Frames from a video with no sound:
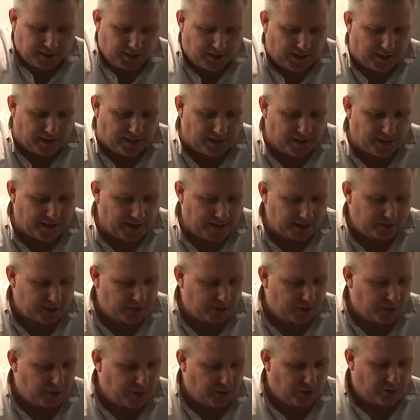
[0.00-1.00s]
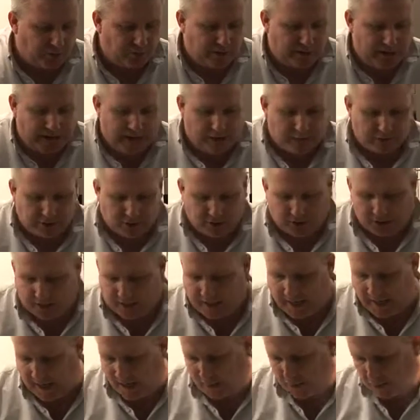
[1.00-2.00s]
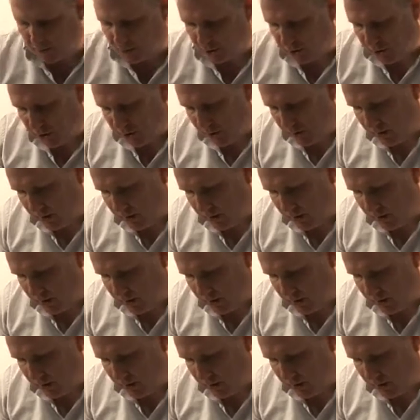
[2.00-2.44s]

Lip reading: and then it's 2-3 hours on the couch